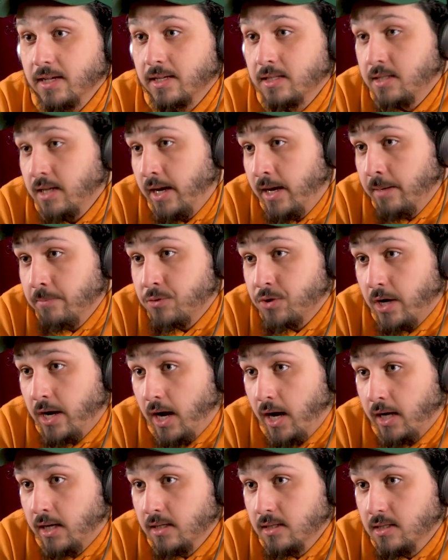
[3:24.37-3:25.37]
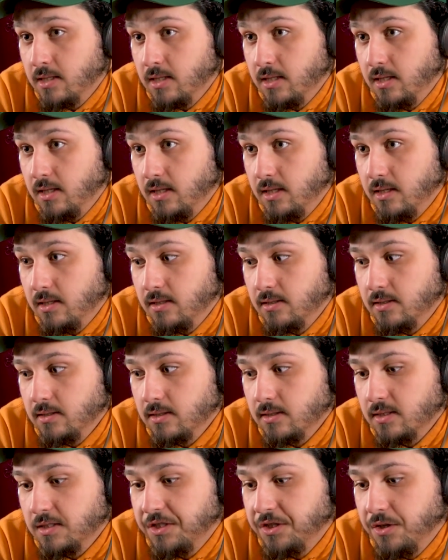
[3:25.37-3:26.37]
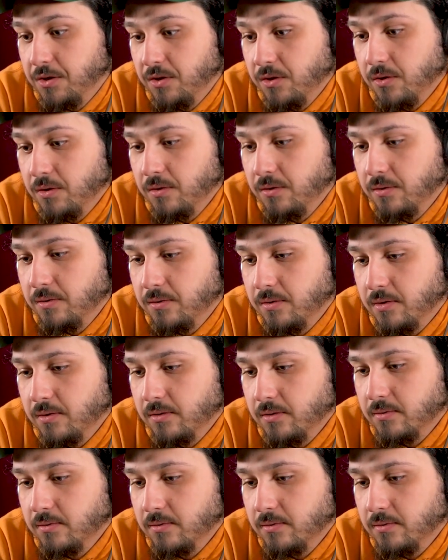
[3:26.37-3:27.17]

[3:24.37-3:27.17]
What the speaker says: Because Amtrak is the, you know, the,